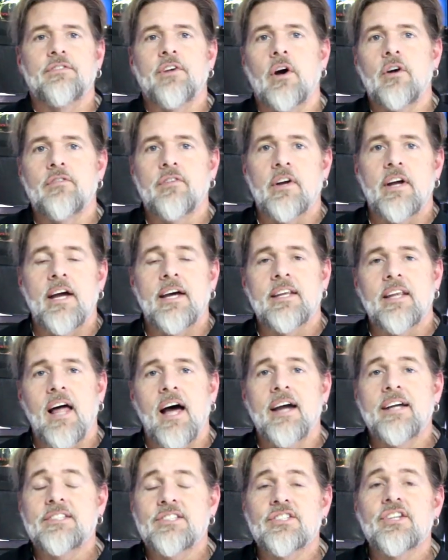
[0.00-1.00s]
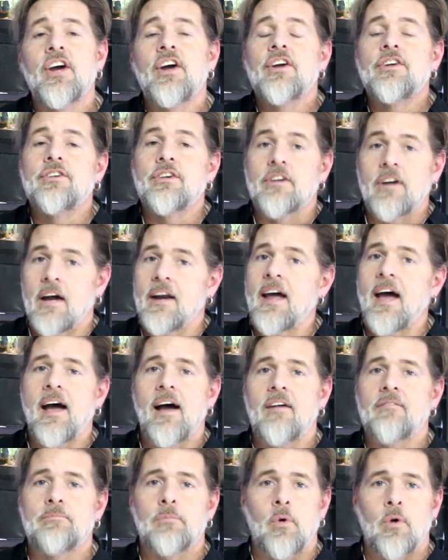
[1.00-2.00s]
of overhead lights, you're going to
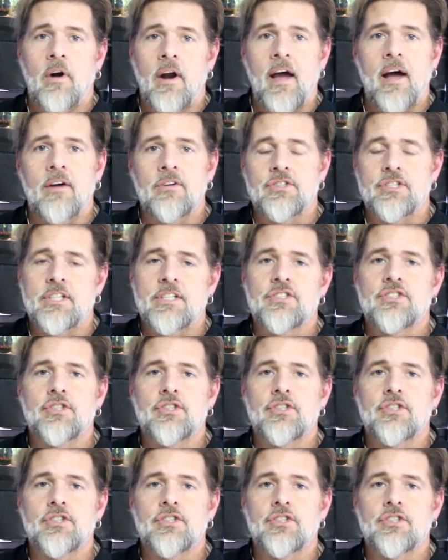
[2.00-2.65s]
have more algae.